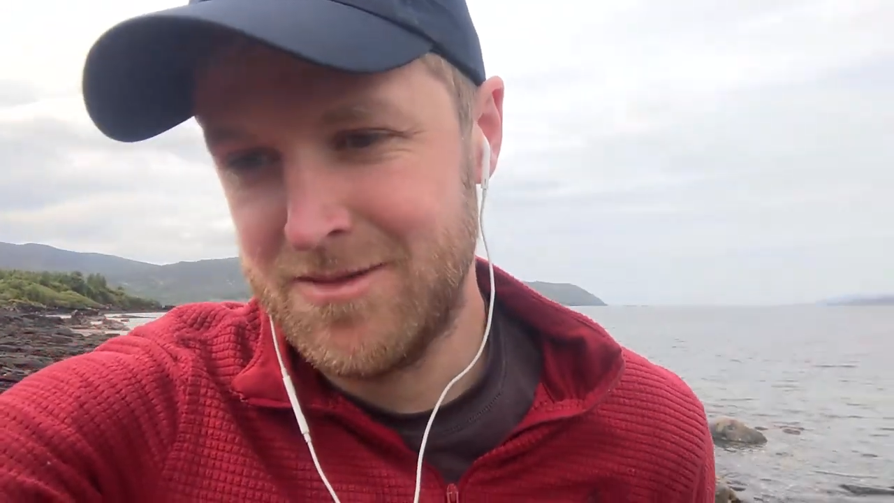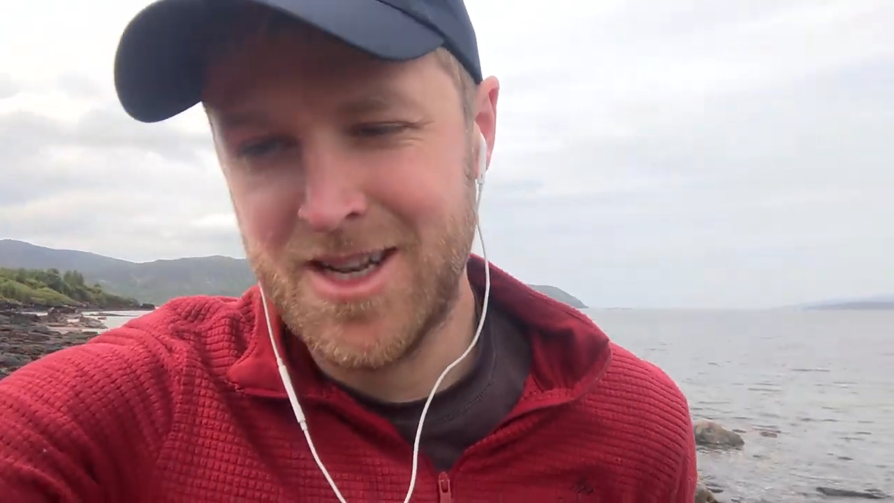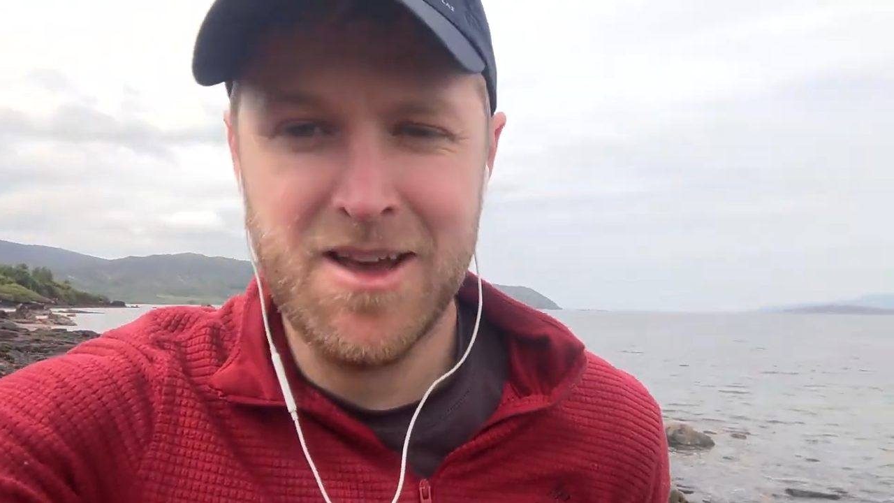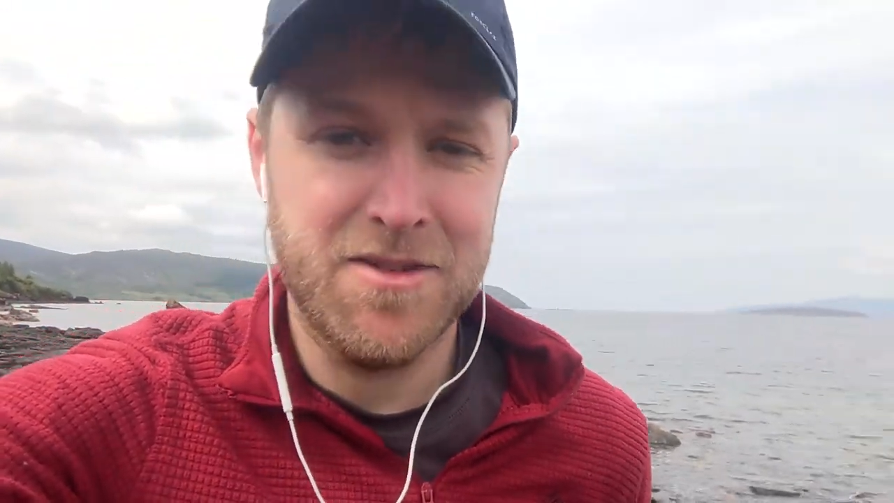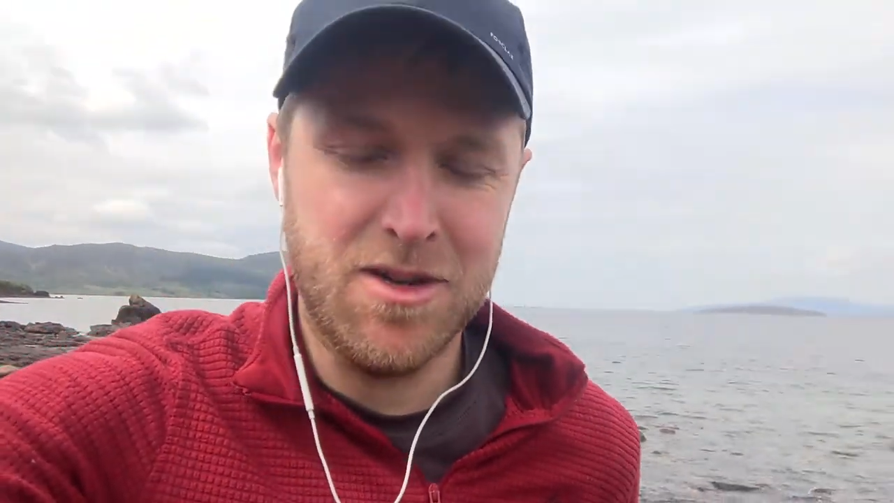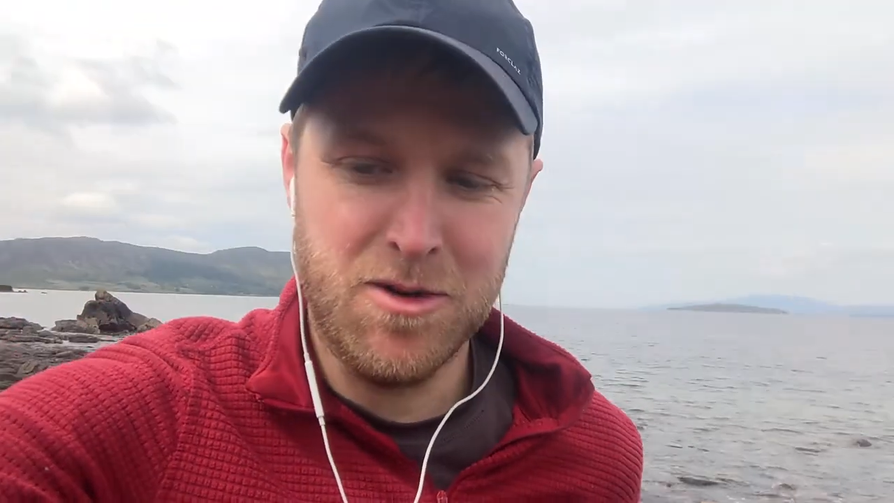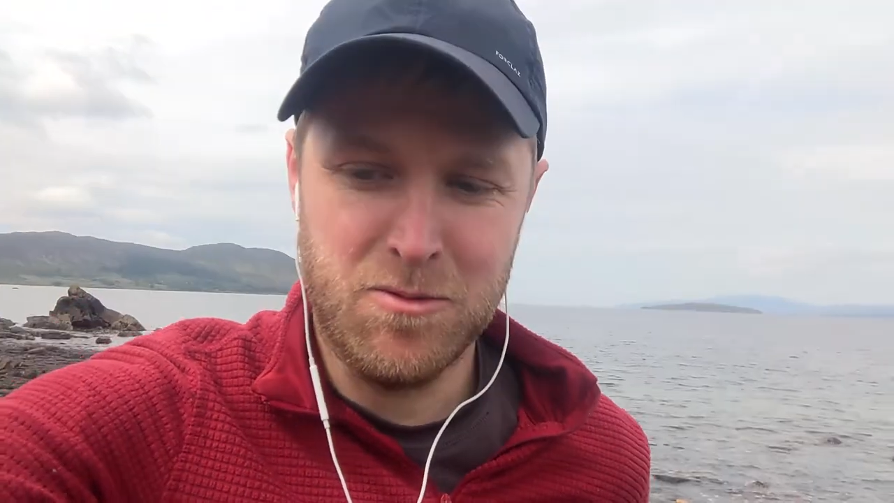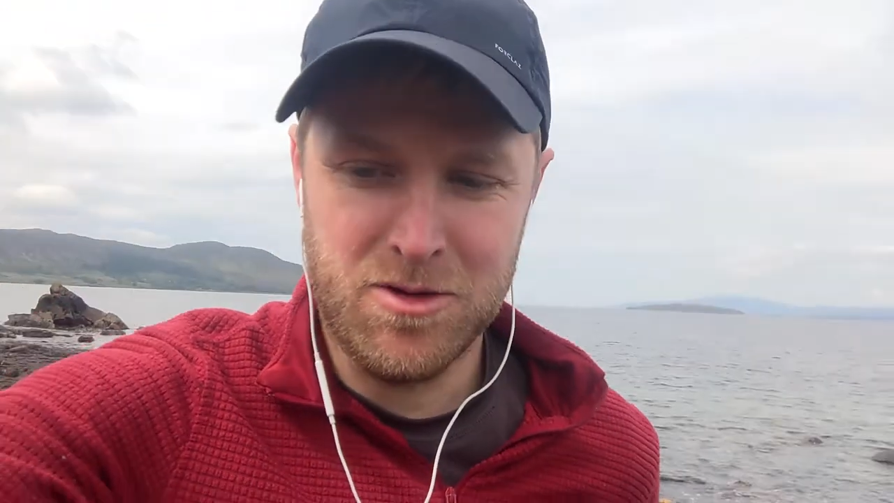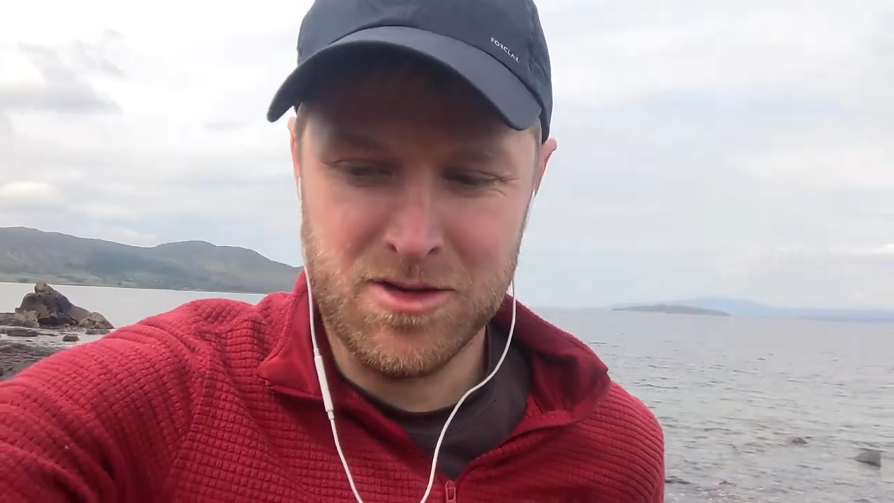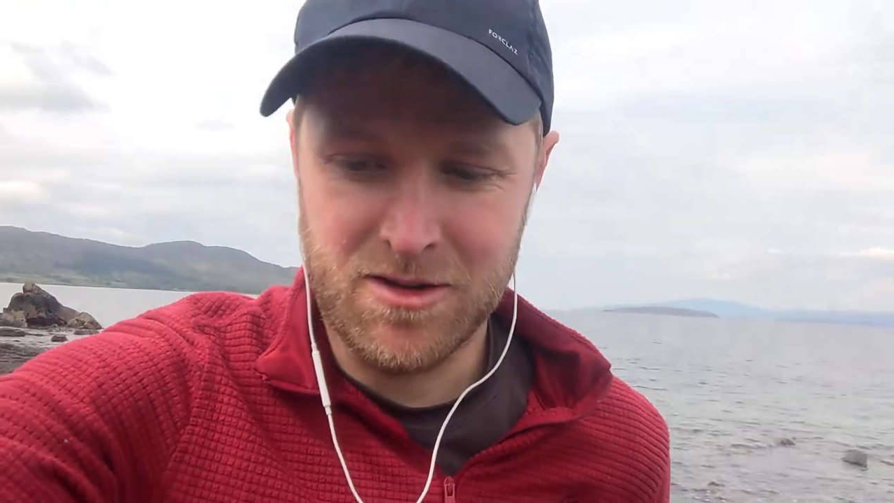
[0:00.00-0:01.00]
never know
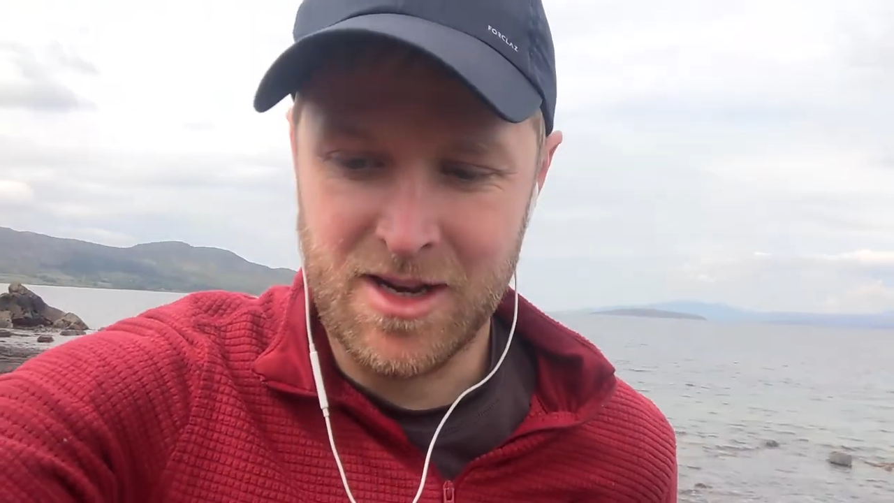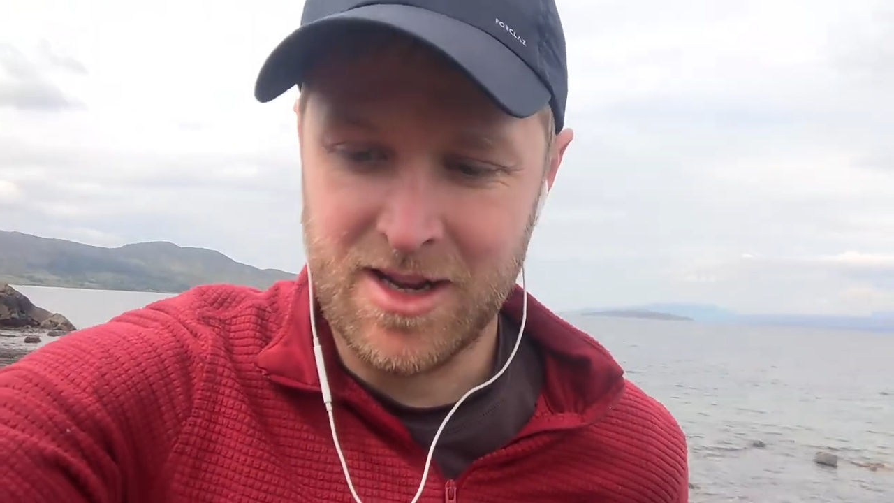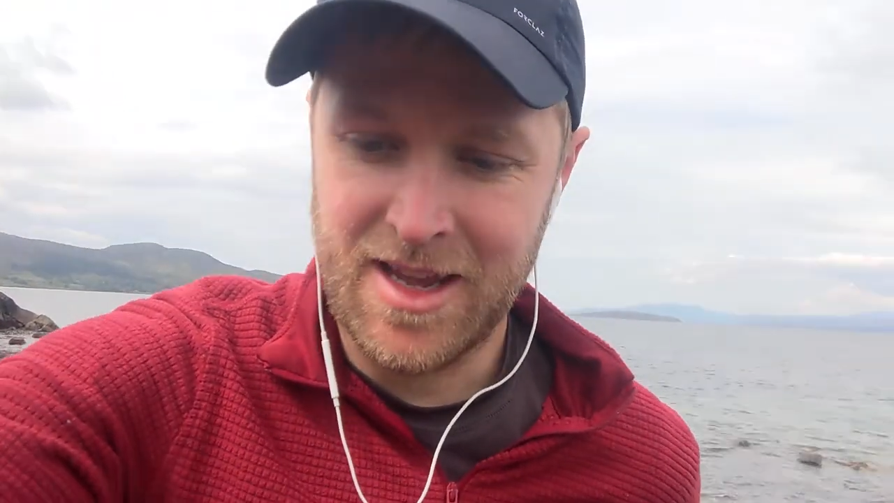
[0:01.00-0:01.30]
what you're going